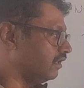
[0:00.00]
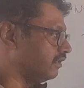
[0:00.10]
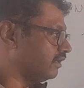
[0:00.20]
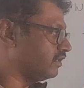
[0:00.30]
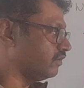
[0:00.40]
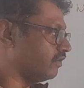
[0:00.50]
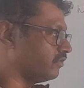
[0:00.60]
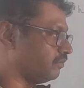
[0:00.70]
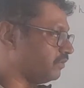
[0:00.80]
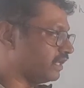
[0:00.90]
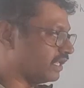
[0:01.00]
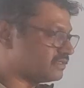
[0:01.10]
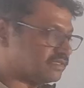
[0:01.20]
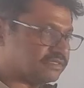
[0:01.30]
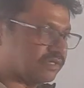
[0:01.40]
that you have to put x
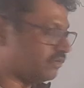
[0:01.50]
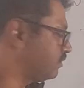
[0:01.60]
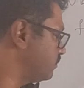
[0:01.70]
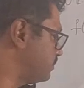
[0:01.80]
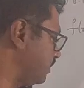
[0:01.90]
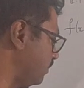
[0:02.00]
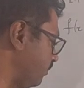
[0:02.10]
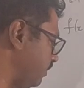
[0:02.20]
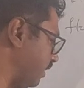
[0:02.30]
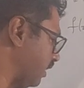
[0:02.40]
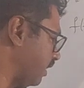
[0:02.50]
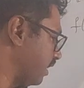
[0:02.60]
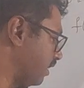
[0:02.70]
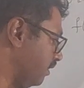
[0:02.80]
is equal to 0 here,